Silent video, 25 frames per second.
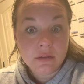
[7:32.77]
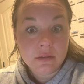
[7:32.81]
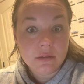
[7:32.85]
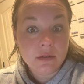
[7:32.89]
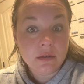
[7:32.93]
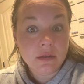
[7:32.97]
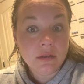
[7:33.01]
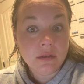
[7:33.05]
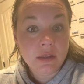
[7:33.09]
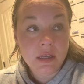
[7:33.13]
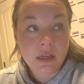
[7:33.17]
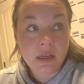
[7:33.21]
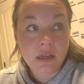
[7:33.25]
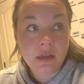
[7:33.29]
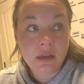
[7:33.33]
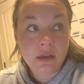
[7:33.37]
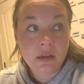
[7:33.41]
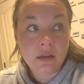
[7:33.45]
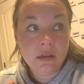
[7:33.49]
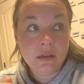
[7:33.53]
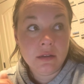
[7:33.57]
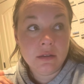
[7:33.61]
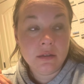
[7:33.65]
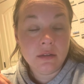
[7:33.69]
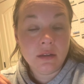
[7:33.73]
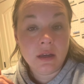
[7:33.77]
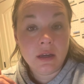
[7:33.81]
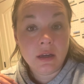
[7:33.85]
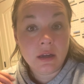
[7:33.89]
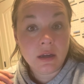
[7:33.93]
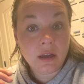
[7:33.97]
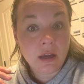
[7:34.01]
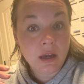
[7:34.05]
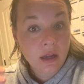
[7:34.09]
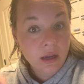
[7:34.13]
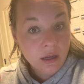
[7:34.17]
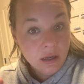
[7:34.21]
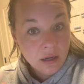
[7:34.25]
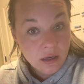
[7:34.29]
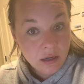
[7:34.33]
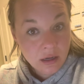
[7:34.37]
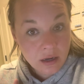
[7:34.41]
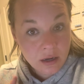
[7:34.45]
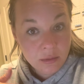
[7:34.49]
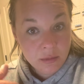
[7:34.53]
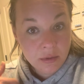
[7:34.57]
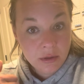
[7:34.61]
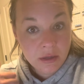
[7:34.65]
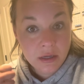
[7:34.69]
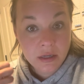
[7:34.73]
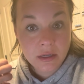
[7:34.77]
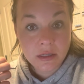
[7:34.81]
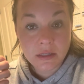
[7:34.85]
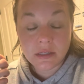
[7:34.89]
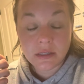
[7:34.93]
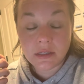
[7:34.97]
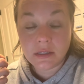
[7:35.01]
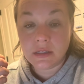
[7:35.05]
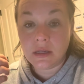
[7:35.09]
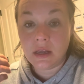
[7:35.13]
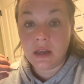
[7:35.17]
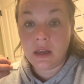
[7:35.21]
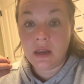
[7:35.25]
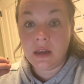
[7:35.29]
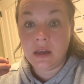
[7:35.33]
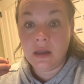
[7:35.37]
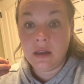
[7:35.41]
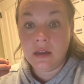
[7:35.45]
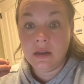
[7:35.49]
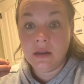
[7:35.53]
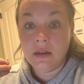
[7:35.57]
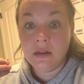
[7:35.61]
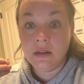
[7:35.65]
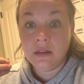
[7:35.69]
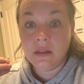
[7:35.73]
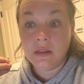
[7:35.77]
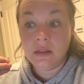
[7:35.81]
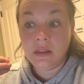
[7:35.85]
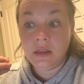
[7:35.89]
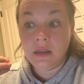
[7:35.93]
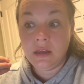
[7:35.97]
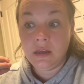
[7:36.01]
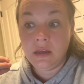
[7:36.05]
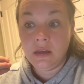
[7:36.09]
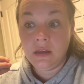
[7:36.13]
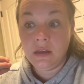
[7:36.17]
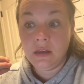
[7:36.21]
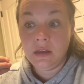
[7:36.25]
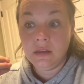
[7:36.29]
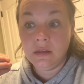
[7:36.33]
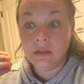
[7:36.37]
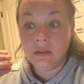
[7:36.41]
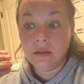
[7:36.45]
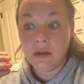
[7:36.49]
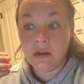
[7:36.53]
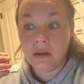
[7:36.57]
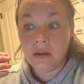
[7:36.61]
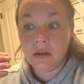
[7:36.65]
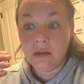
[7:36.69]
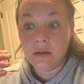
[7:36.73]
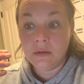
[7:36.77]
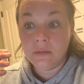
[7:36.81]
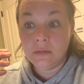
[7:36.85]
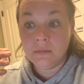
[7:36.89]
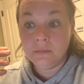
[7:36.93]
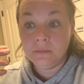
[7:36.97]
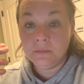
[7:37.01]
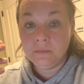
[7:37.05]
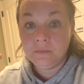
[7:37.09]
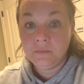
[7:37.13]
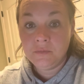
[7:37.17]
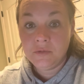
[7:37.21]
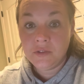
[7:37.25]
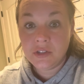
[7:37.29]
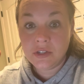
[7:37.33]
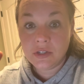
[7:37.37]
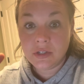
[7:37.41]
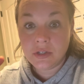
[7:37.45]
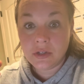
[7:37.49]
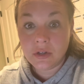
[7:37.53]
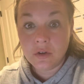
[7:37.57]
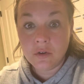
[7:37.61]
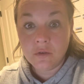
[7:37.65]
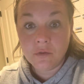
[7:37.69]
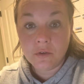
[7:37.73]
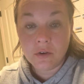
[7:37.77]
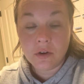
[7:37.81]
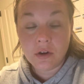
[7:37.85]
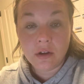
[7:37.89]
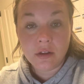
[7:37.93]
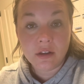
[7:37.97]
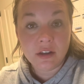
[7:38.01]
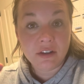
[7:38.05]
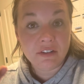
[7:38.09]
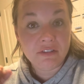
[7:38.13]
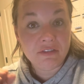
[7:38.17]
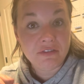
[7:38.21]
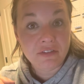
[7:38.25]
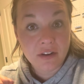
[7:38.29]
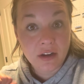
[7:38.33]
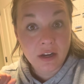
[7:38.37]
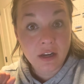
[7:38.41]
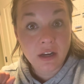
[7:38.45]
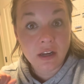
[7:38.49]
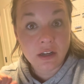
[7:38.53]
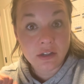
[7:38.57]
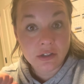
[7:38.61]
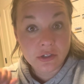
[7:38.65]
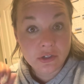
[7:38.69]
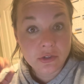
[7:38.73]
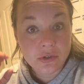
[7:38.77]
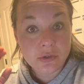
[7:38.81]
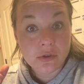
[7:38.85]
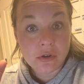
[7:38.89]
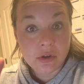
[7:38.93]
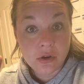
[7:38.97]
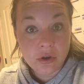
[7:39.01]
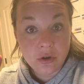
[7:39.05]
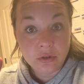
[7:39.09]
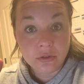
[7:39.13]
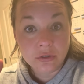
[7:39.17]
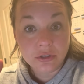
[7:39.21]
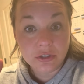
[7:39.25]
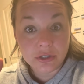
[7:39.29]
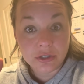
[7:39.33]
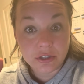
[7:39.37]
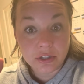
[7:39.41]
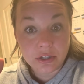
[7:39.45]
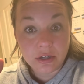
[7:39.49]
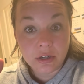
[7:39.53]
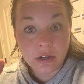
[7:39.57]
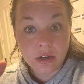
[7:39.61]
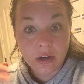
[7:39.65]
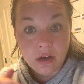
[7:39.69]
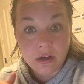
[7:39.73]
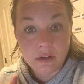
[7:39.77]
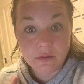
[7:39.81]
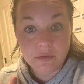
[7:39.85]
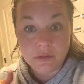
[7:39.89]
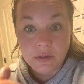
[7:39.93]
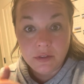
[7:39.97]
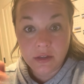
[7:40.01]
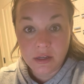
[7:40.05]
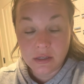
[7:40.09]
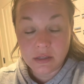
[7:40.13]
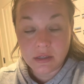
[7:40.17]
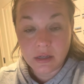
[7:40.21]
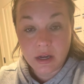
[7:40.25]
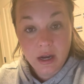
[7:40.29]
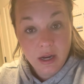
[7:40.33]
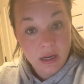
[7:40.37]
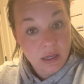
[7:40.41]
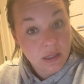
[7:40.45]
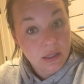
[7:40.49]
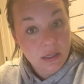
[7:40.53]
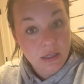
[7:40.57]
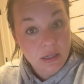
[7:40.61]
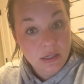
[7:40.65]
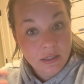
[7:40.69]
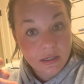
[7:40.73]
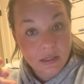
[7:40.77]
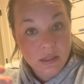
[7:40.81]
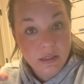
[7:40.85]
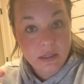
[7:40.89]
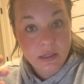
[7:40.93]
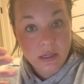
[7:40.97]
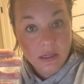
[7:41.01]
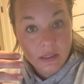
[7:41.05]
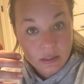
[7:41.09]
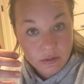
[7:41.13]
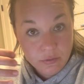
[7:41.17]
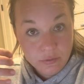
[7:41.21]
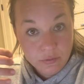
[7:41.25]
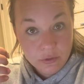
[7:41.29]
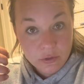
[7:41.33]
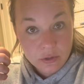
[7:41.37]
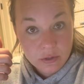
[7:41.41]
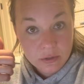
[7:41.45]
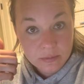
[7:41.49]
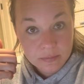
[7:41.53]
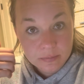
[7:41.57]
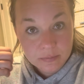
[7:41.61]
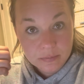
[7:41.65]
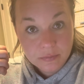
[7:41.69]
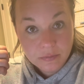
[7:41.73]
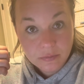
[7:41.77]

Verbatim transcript: the like economics and the um just overall like financial culture of these highly successful